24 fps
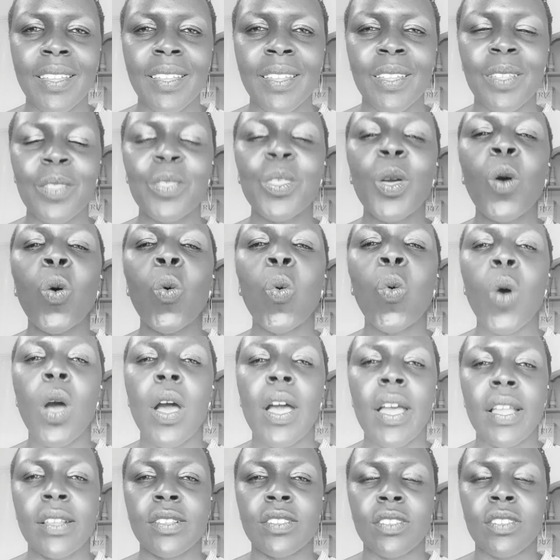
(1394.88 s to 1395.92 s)
the
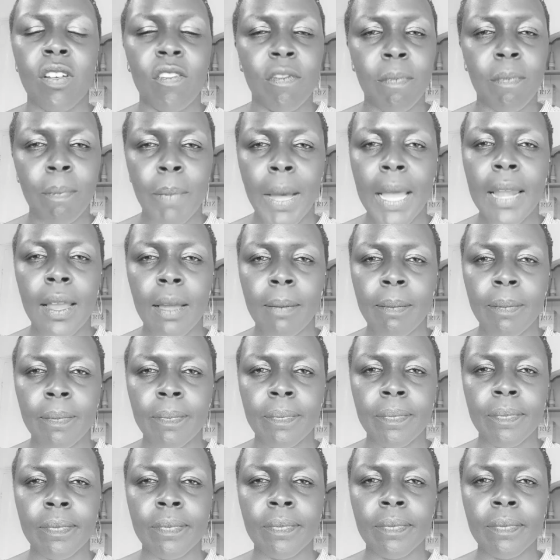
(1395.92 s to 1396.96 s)
words of Balaam.
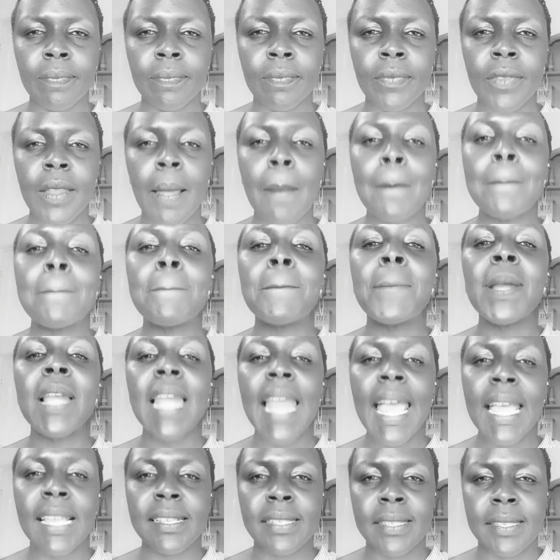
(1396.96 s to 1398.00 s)

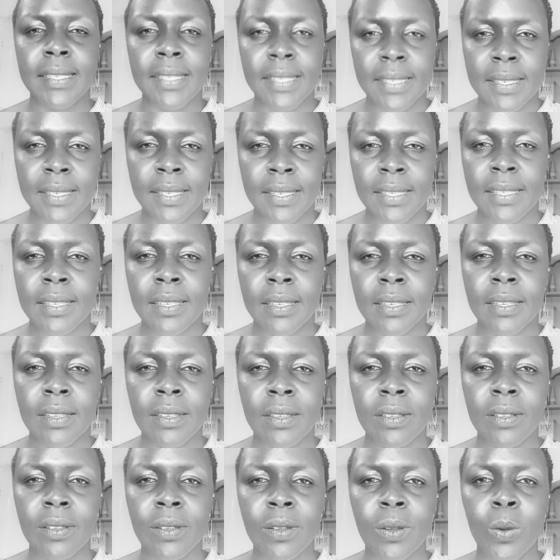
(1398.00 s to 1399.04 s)
Bless
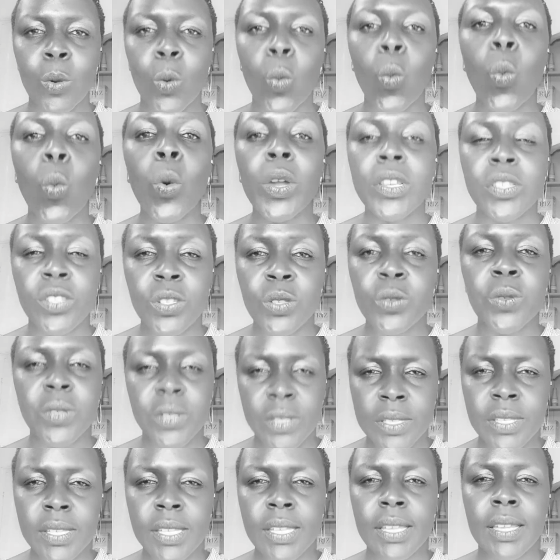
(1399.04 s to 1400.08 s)
what you
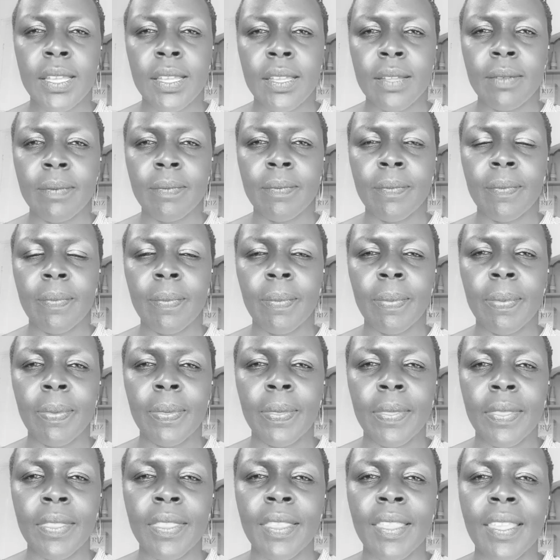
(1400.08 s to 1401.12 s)
see,
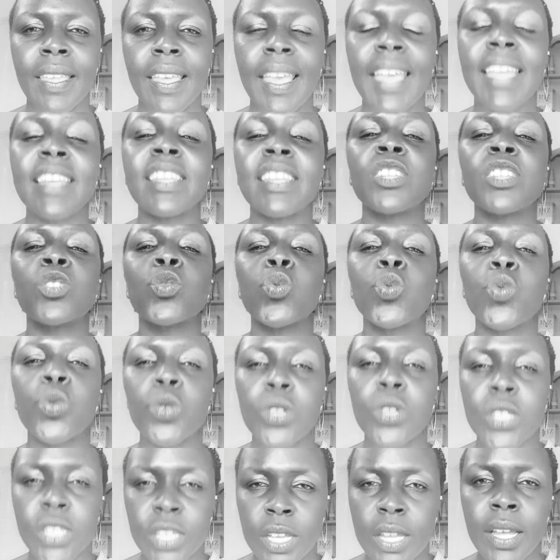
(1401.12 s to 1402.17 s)
and it will
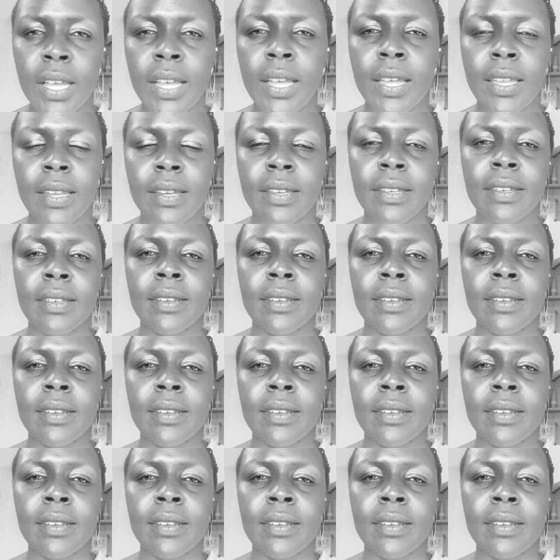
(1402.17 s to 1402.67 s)
turn